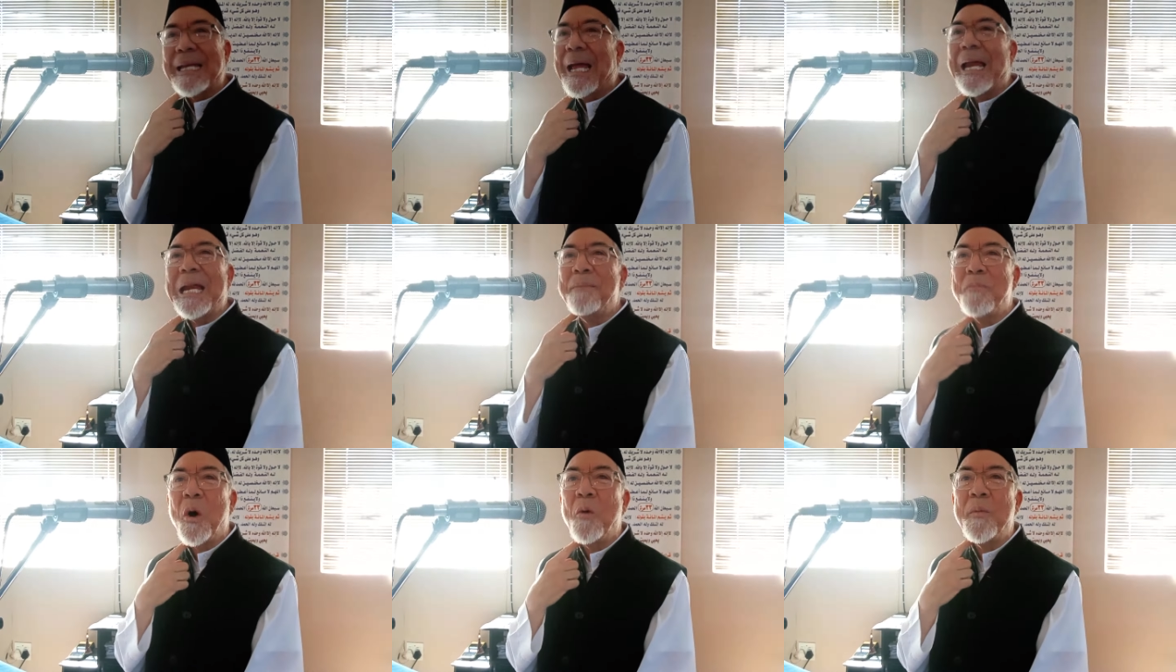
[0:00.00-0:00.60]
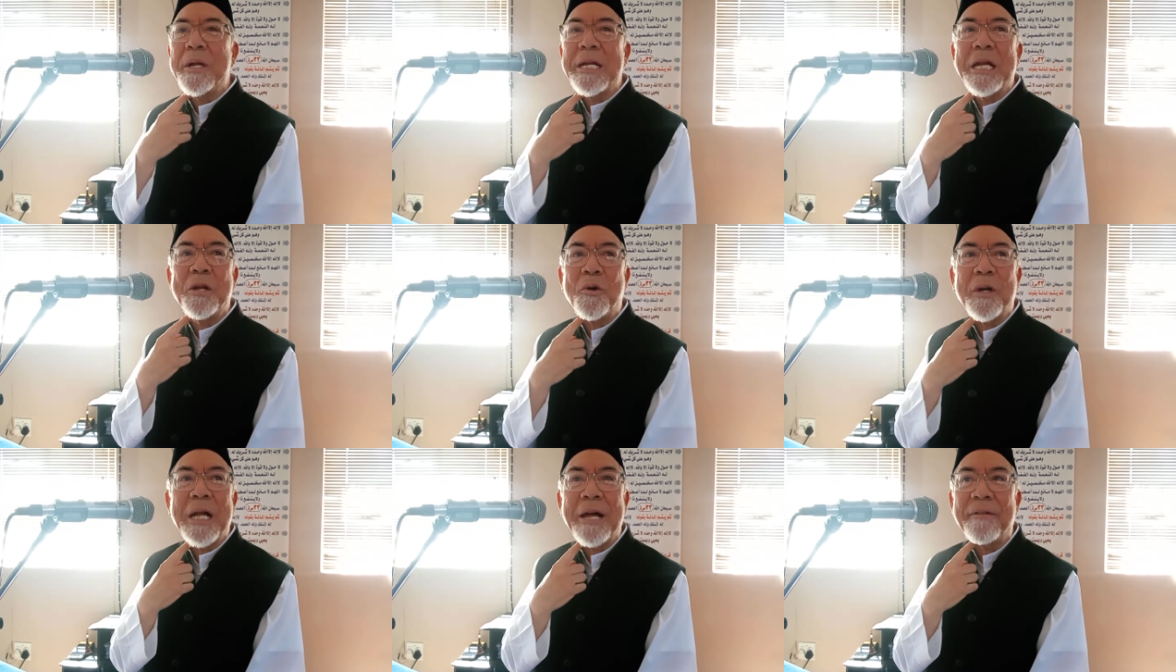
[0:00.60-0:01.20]
at any moment in
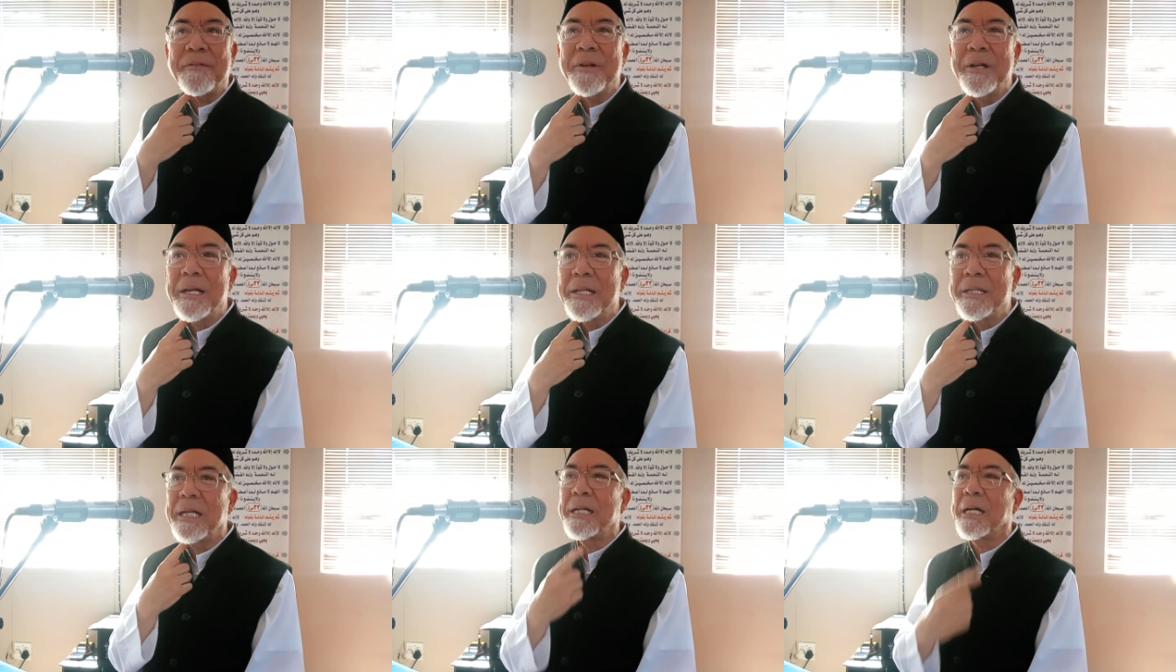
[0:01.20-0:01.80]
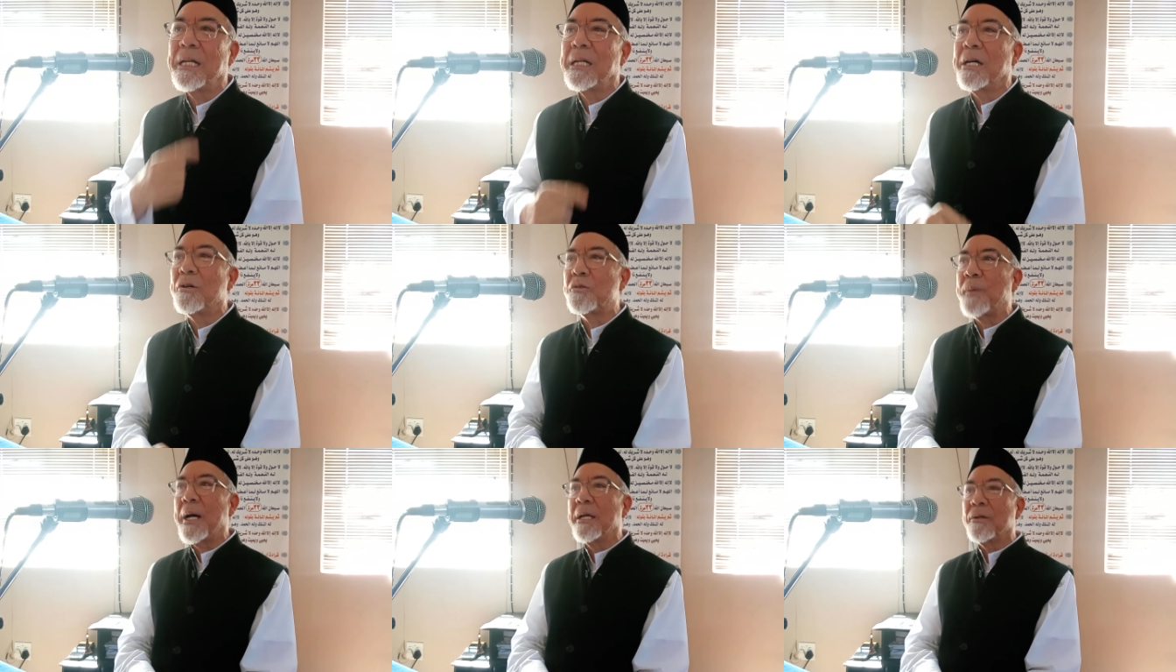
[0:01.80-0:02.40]
your life than
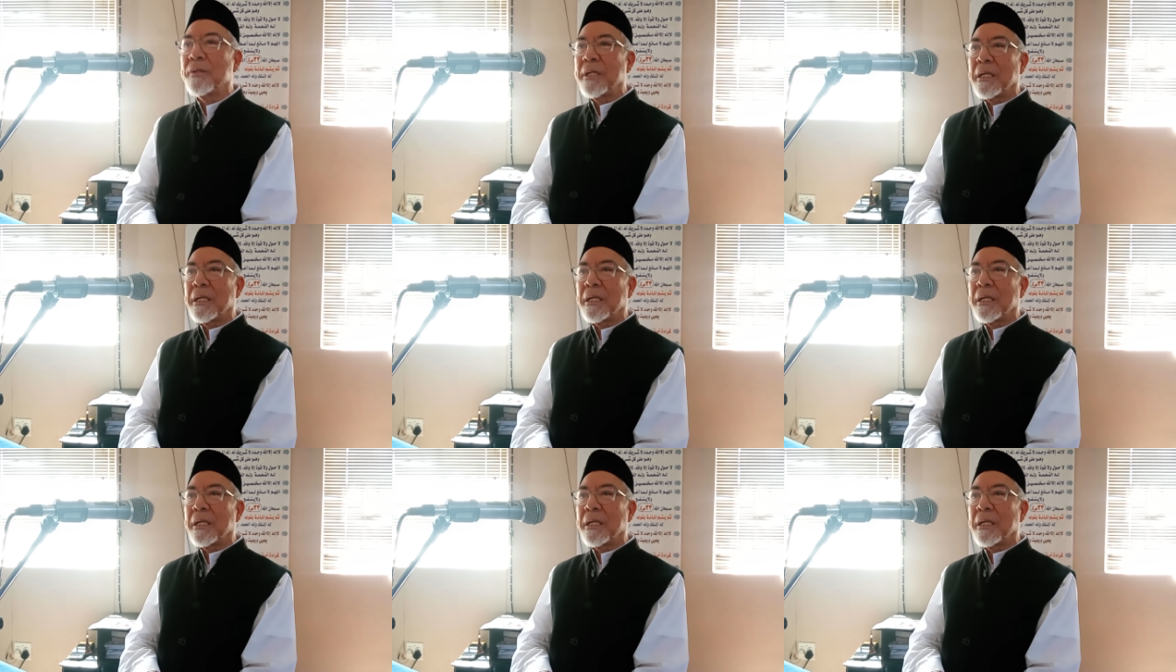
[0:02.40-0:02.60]
Allah.